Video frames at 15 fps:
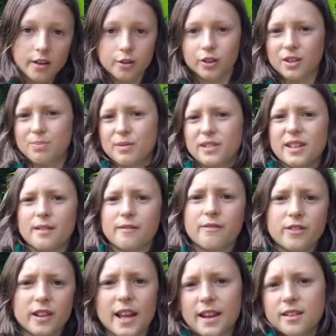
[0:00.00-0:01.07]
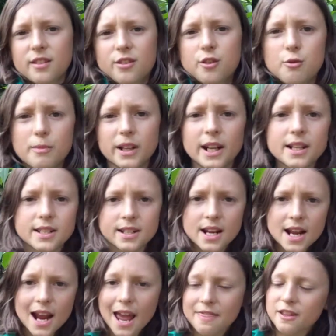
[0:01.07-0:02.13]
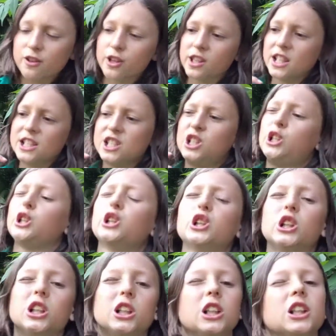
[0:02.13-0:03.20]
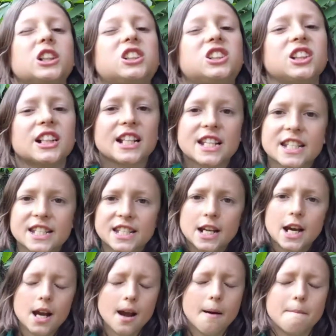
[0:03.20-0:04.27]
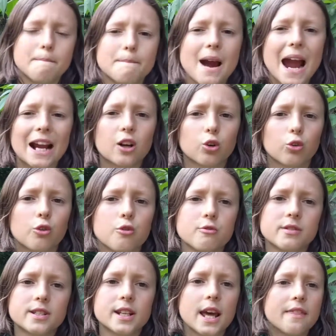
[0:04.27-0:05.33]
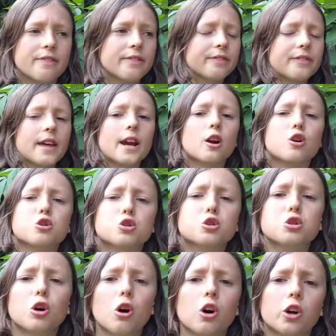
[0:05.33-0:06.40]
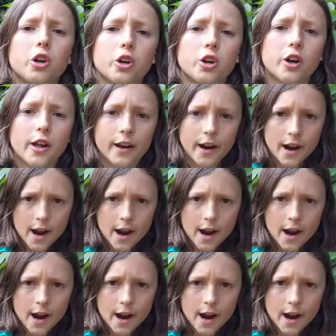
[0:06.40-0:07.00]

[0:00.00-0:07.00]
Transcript: You only put them for like two minutes, and then you get these delicious macaroons, and they are so good.